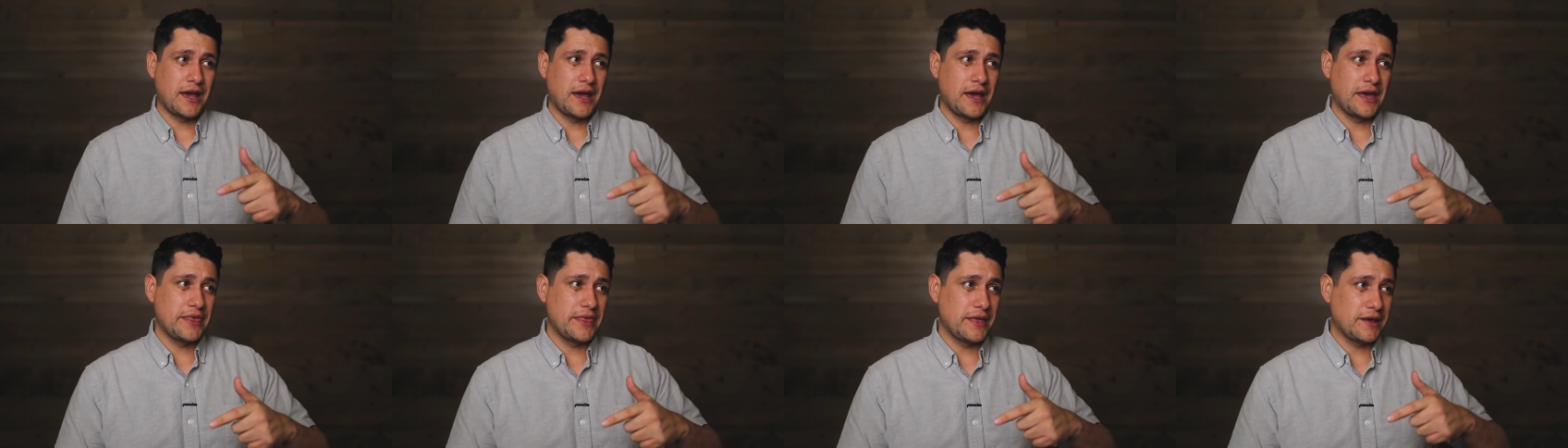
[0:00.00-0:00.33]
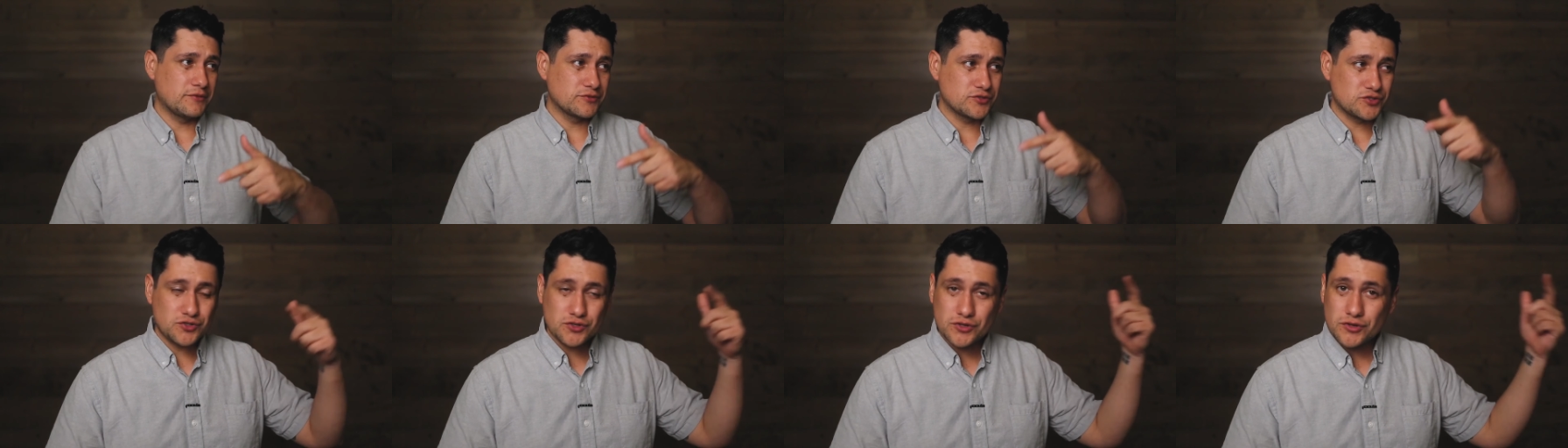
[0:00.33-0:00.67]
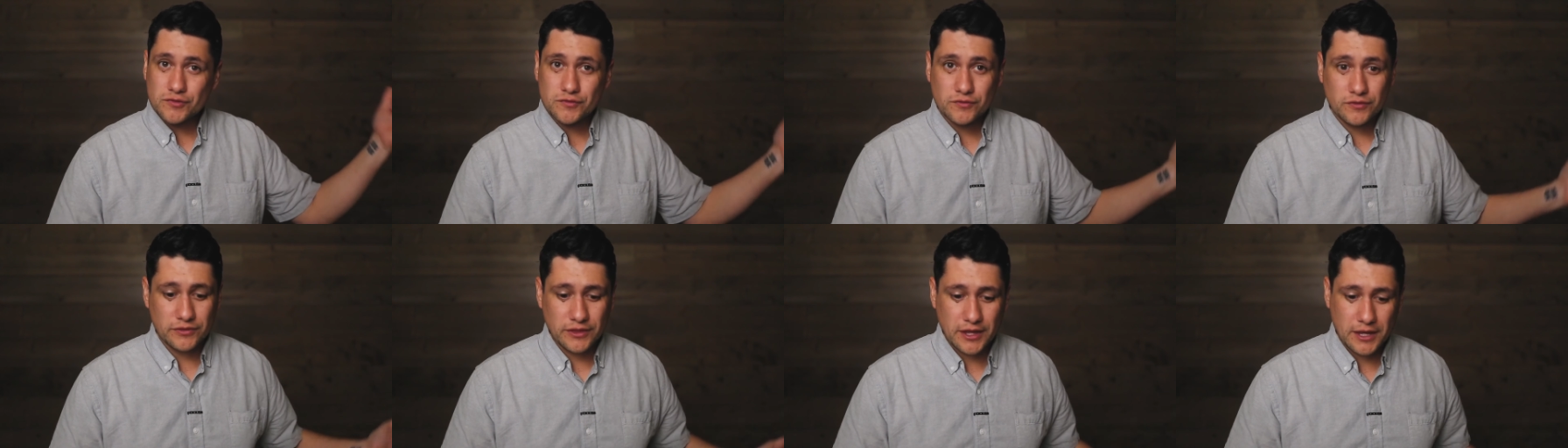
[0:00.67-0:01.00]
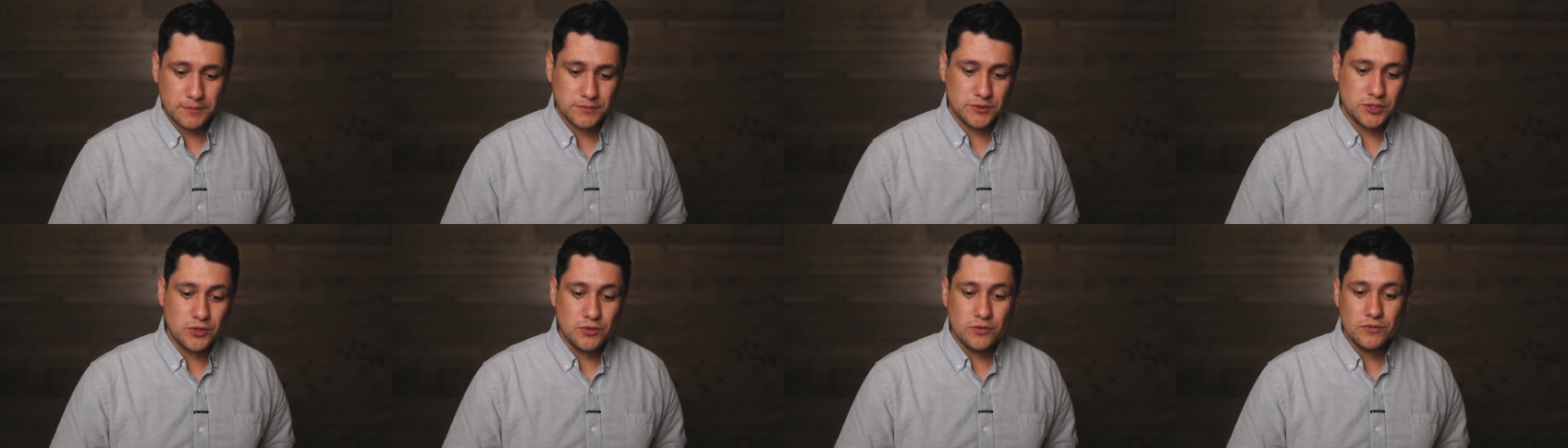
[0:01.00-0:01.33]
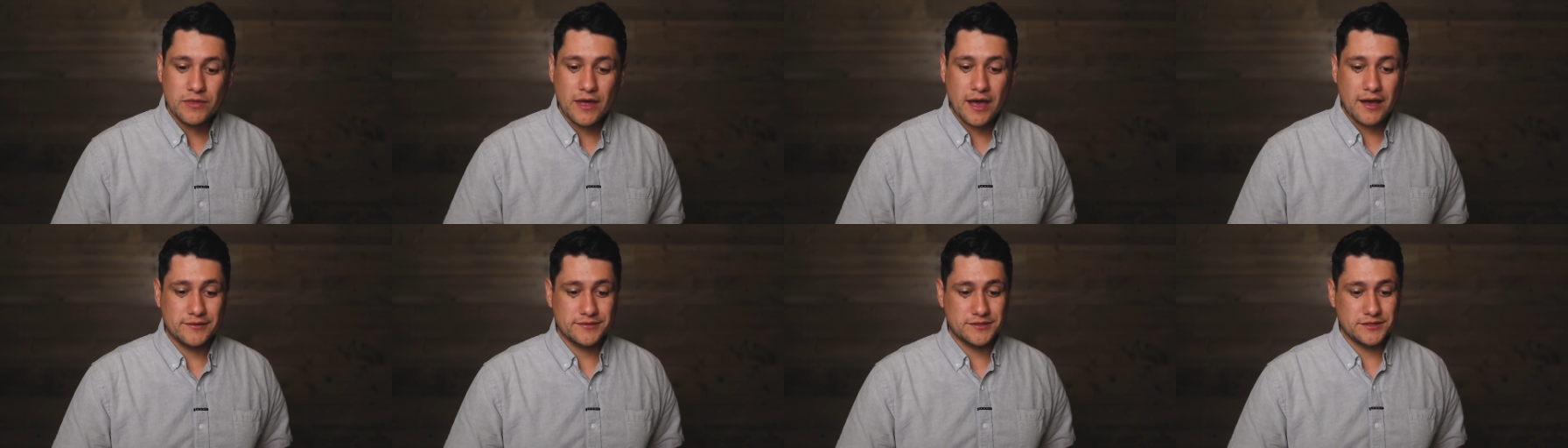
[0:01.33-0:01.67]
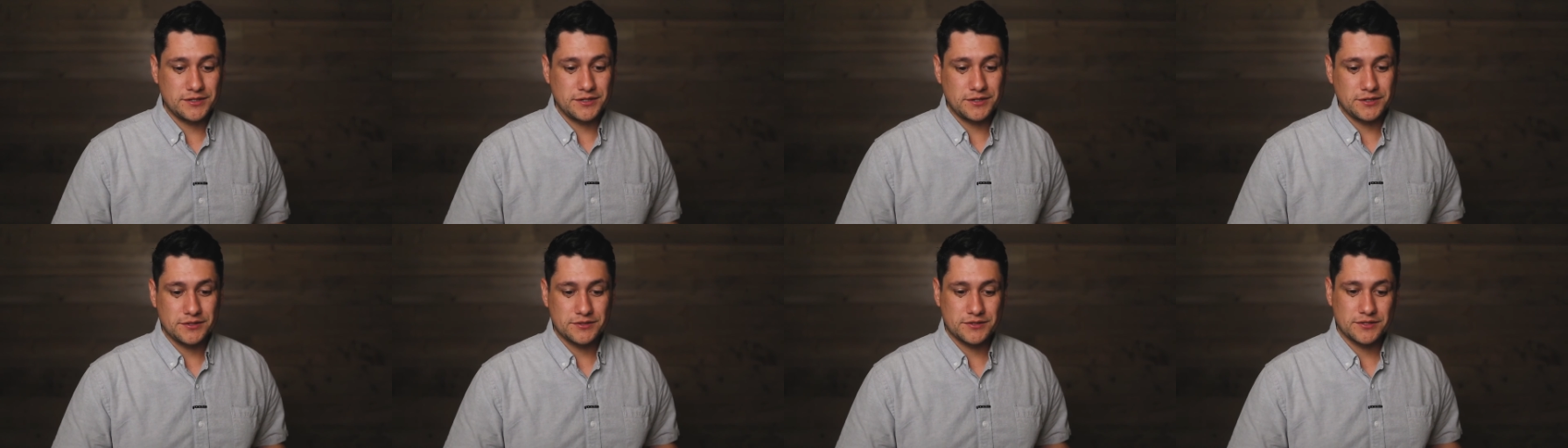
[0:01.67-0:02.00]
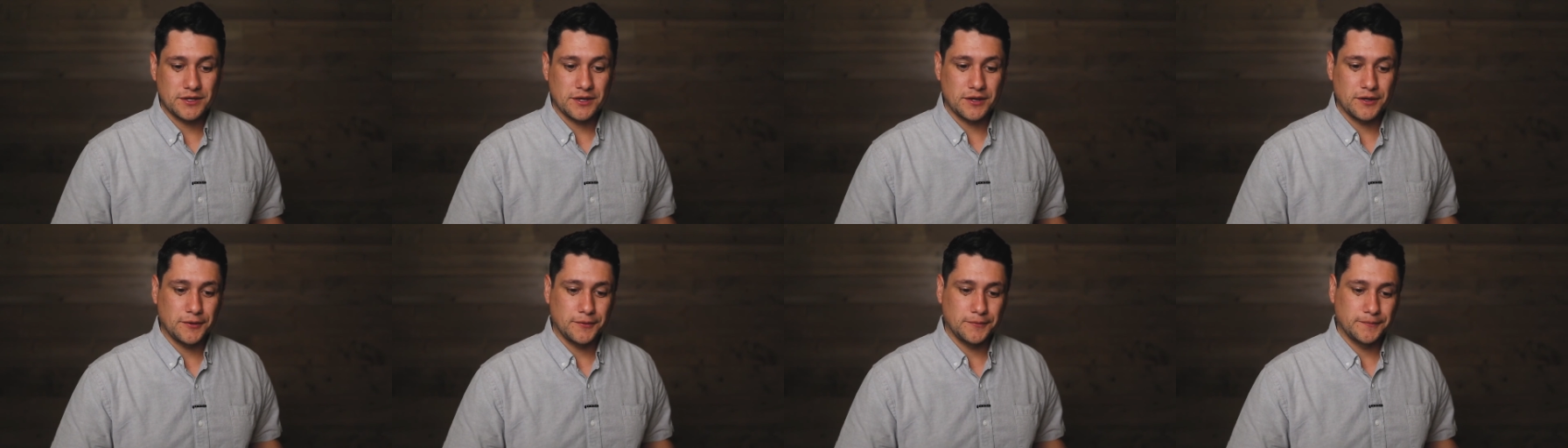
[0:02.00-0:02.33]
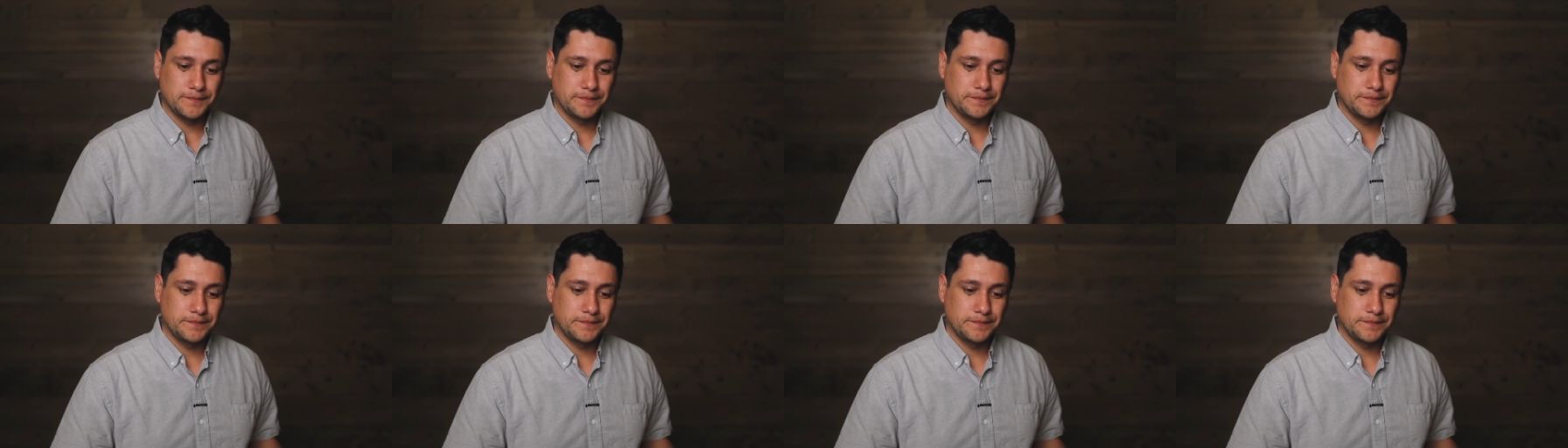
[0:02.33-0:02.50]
and that was true for them 2,000 years ago.